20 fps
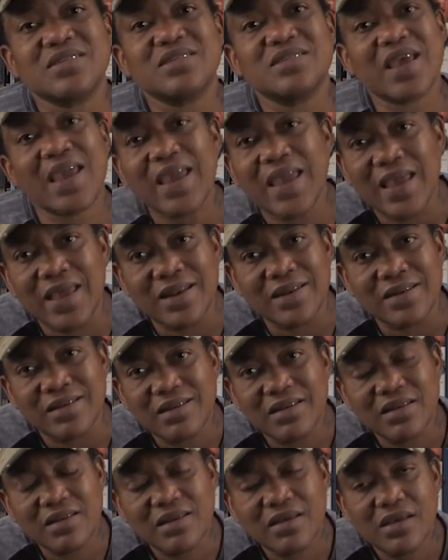sand
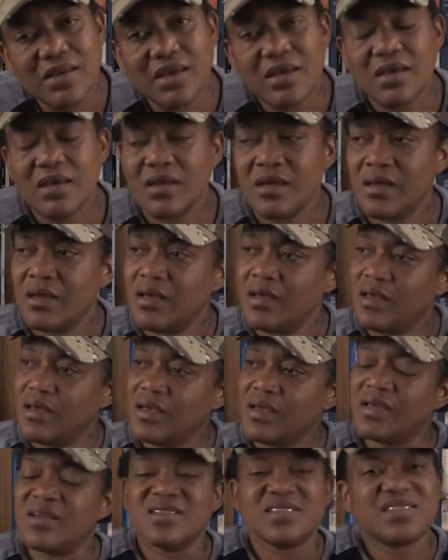
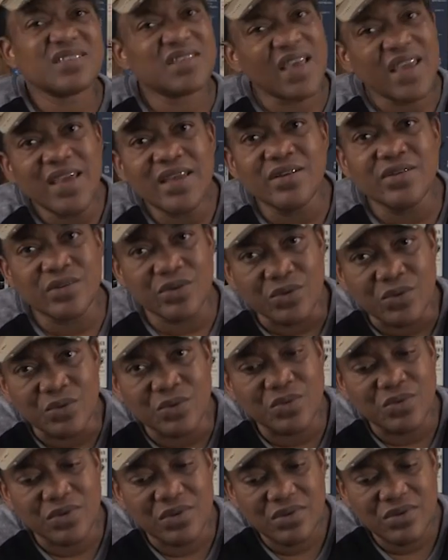
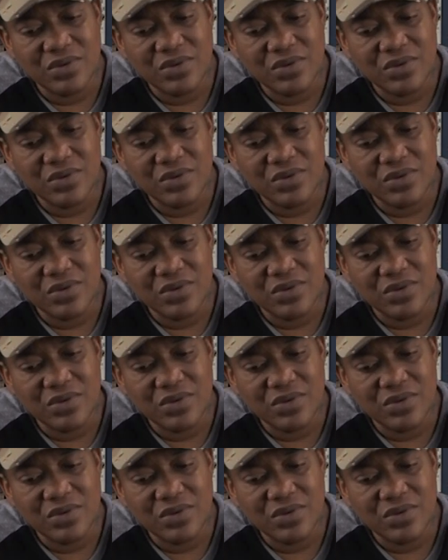dune?